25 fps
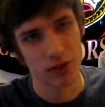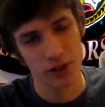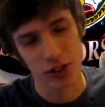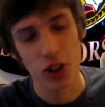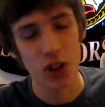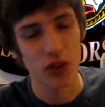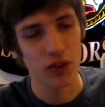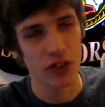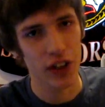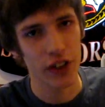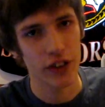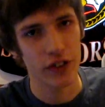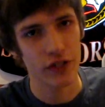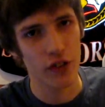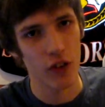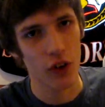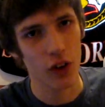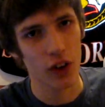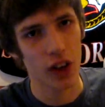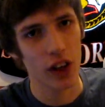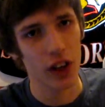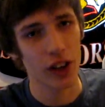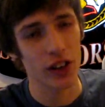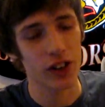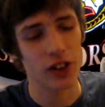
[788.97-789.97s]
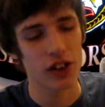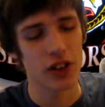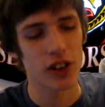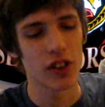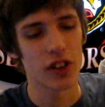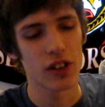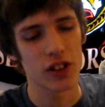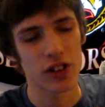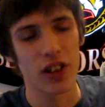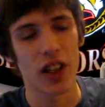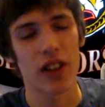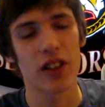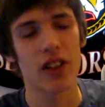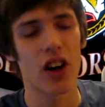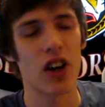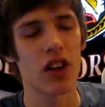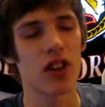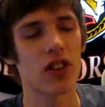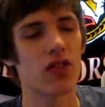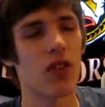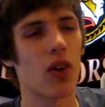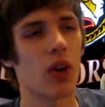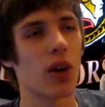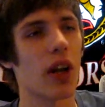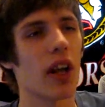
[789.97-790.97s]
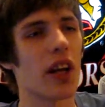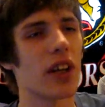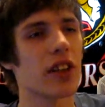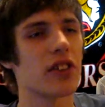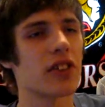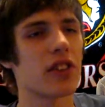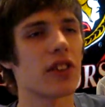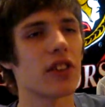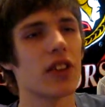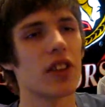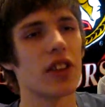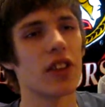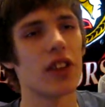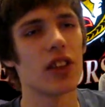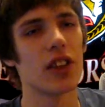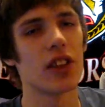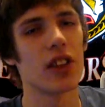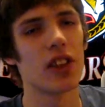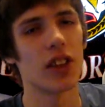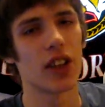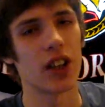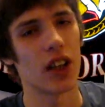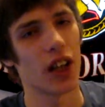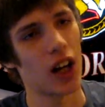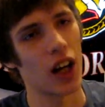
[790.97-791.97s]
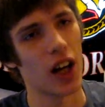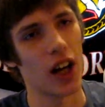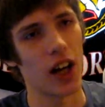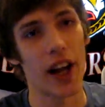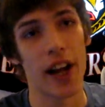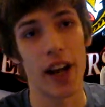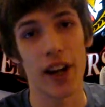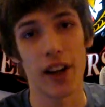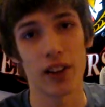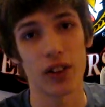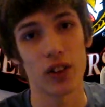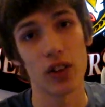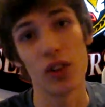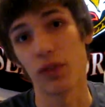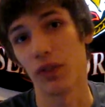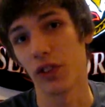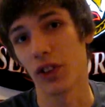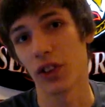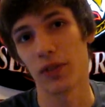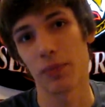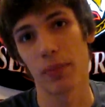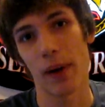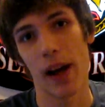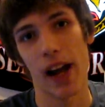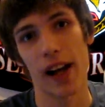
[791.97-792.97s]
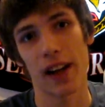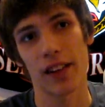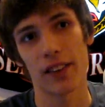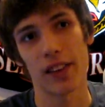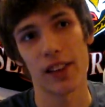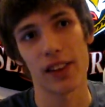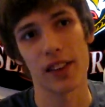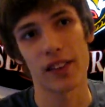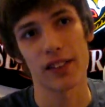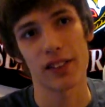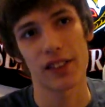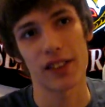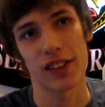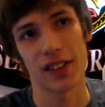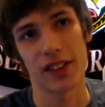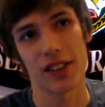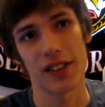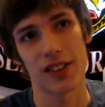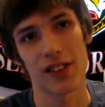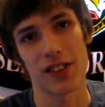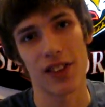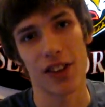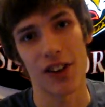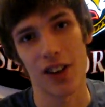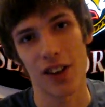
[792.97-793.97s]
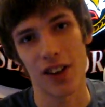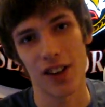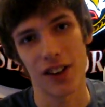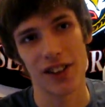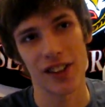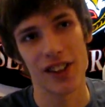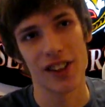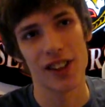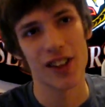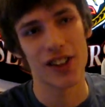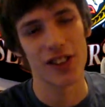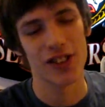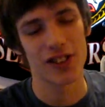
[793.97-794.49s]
Luffy has 4 legs, centaur has 4 legs, and Luffy's back legs can talk.